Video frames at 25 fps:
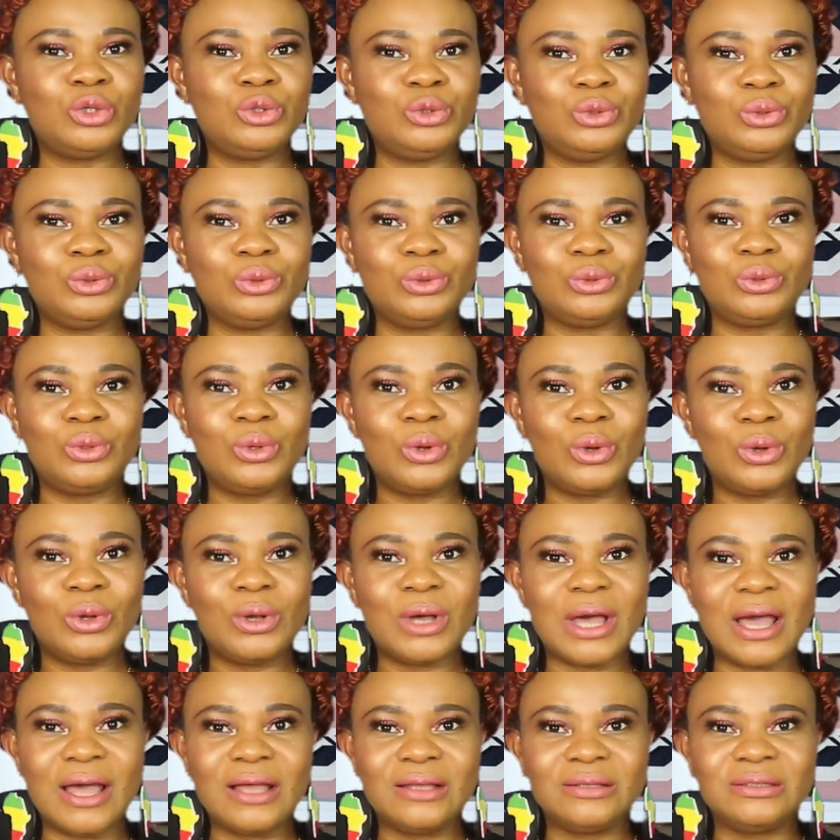you
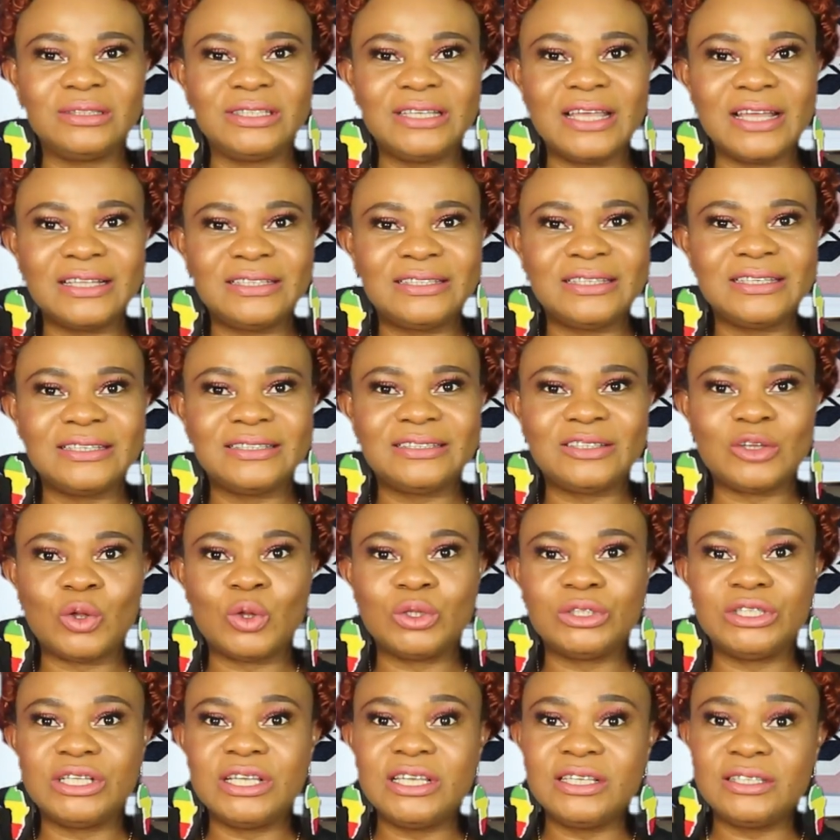go and get it
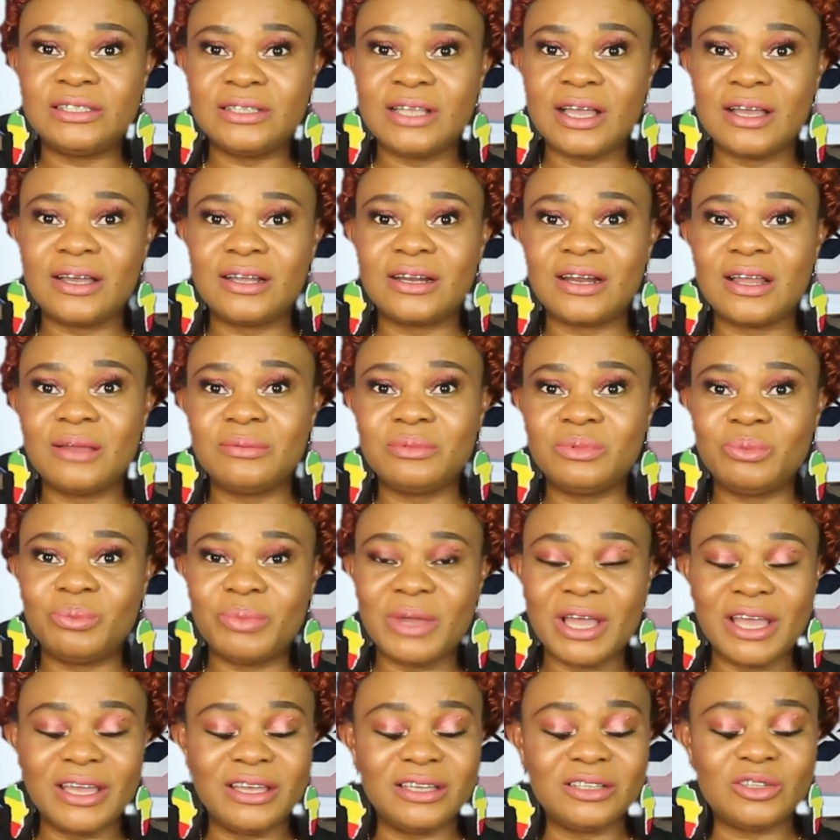on Instagram,
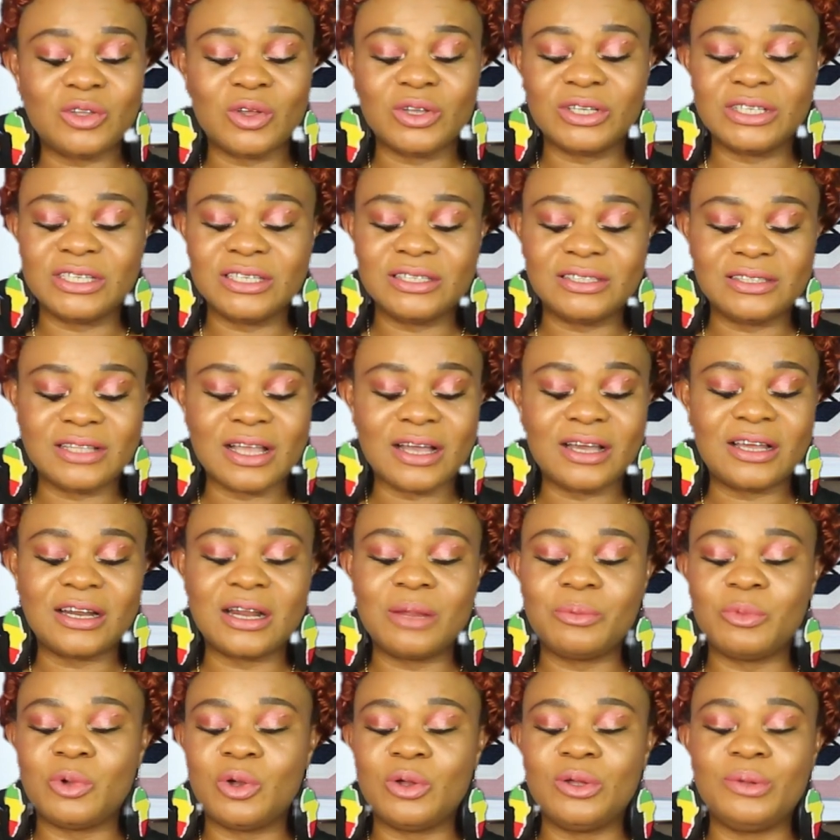buy it on
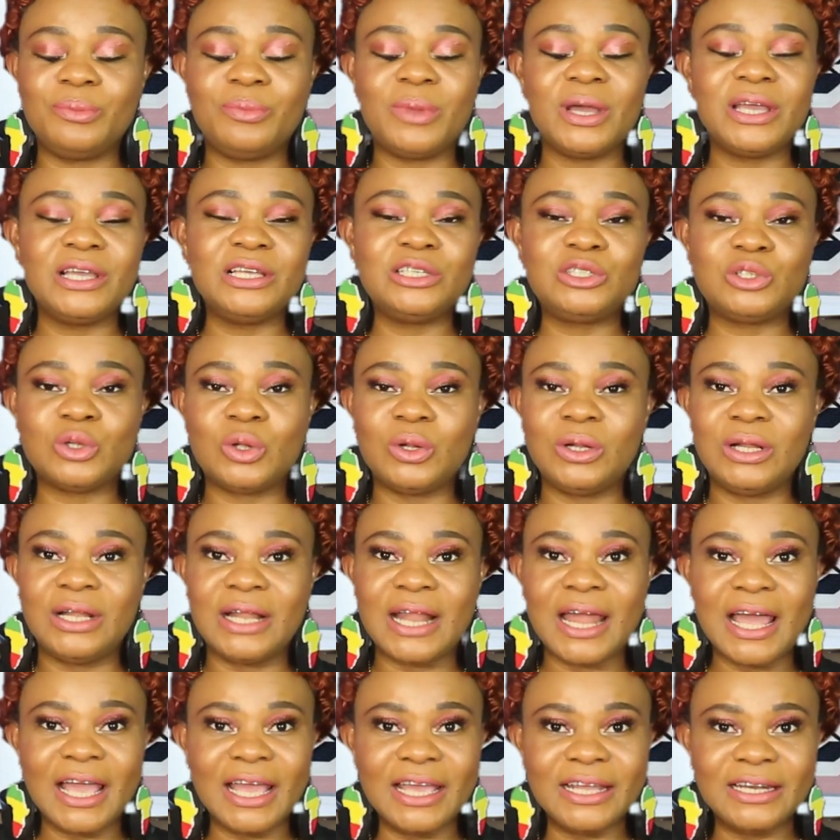Instagram, or buy it
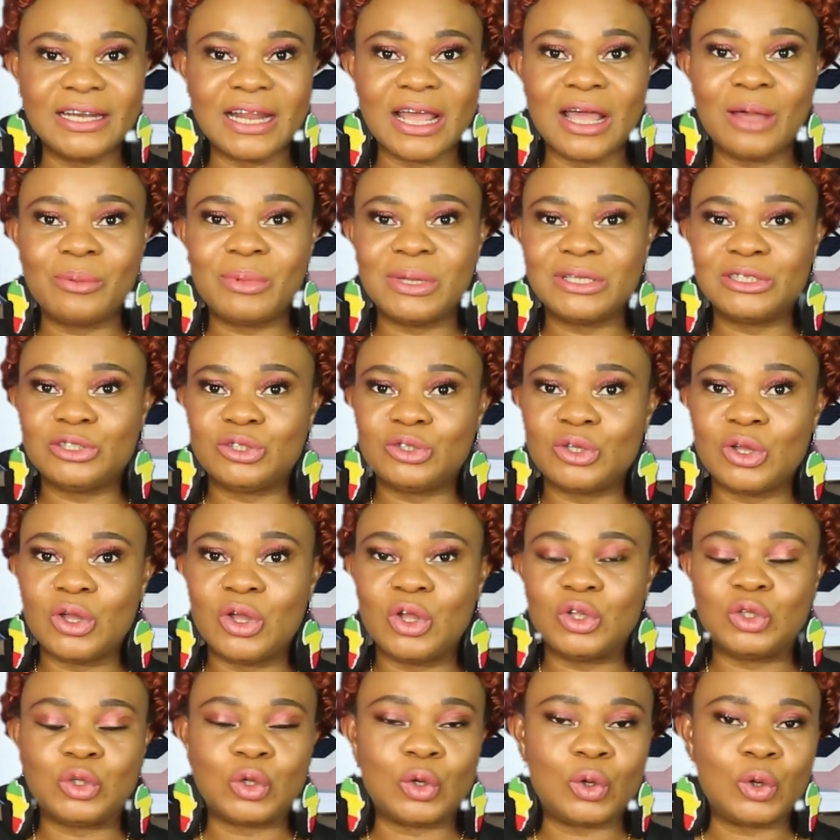online,
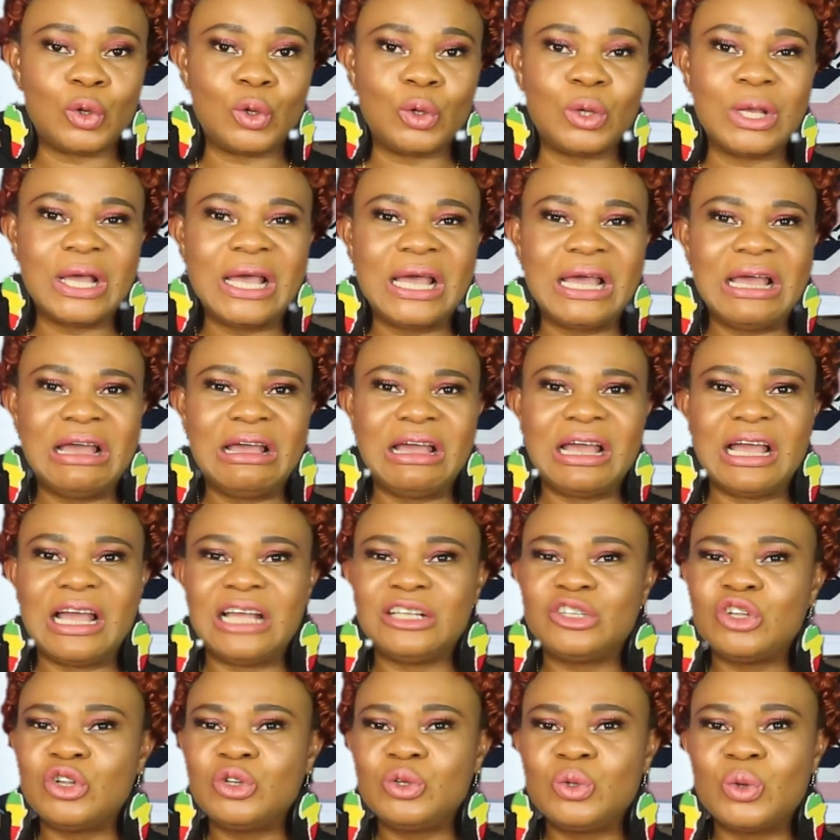Amazon, or
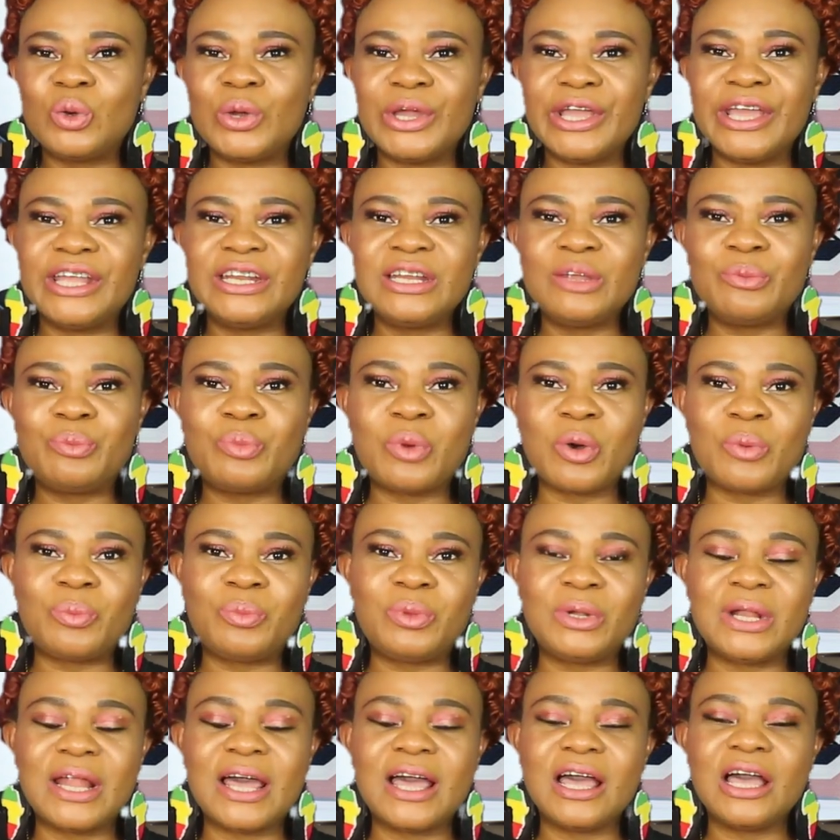I don't know any
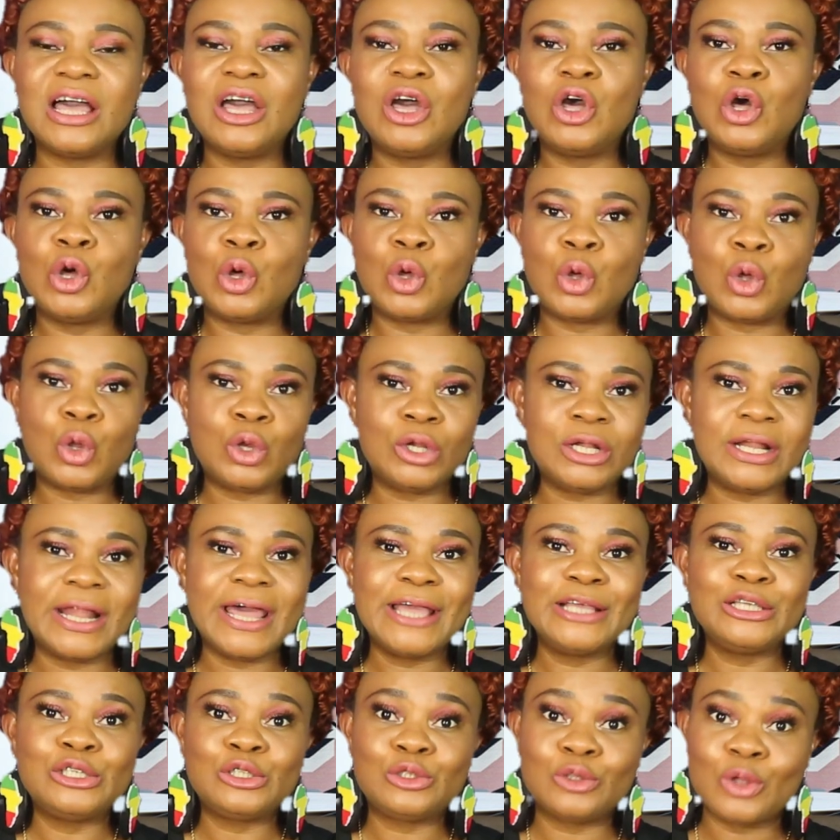popular
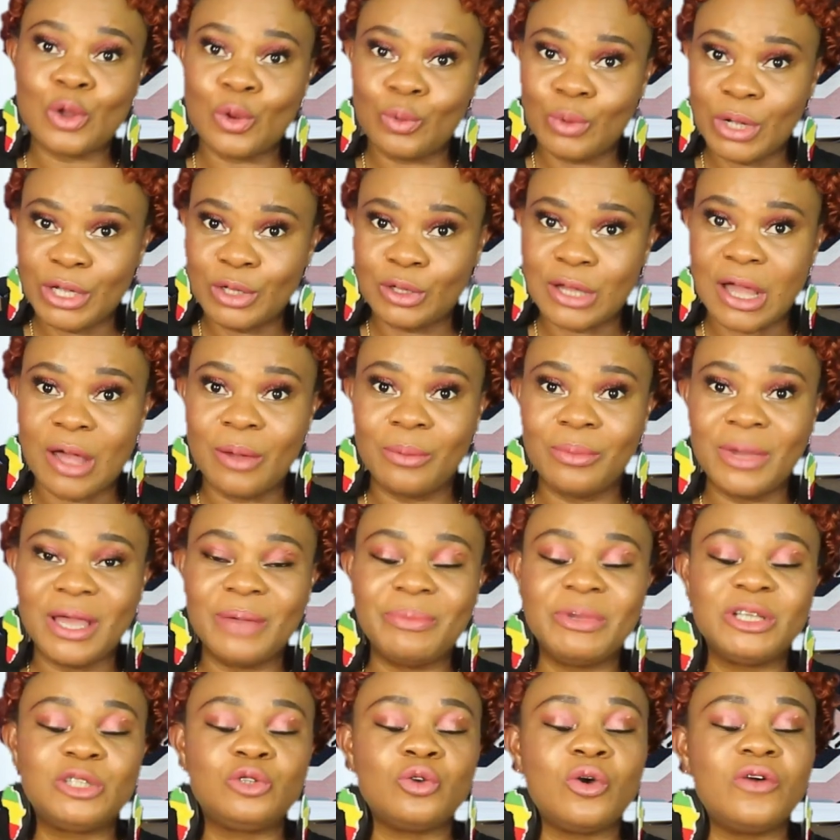online store where you can
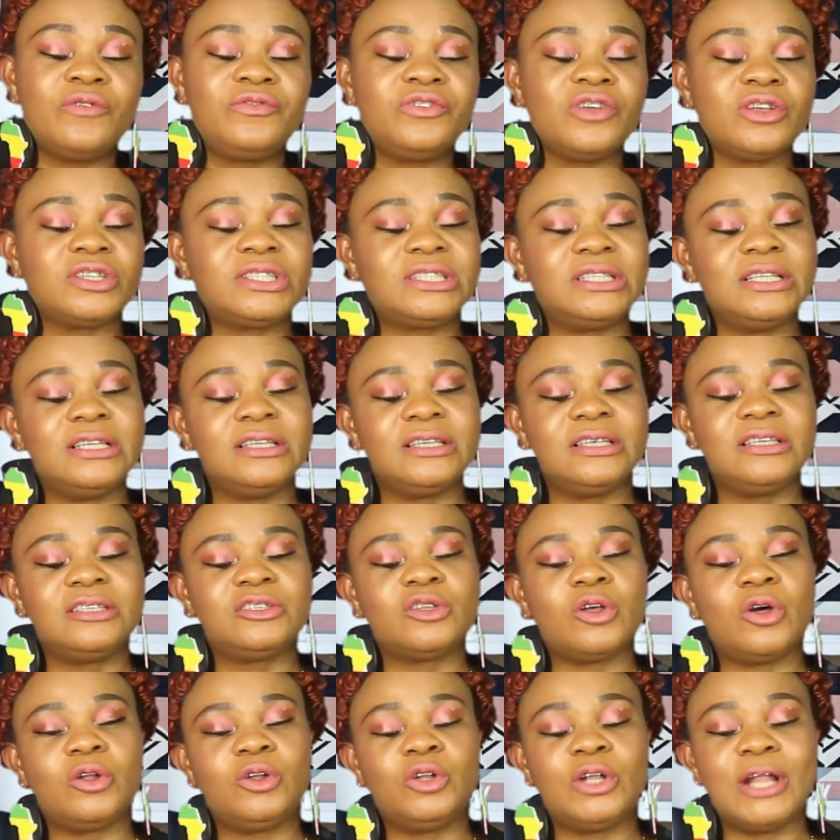buy, but obviously
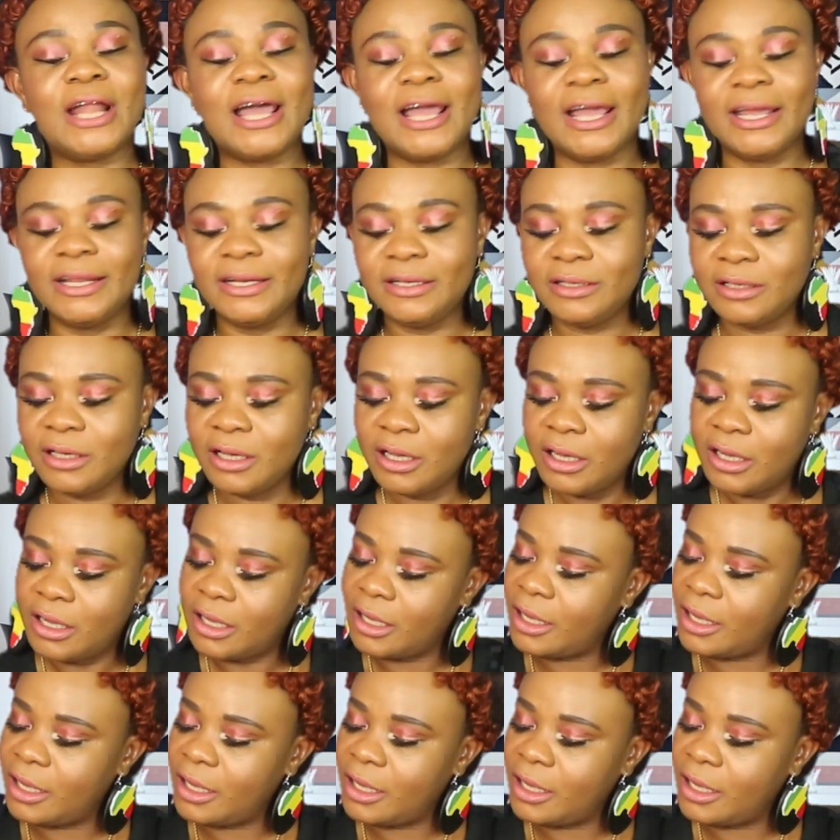is online.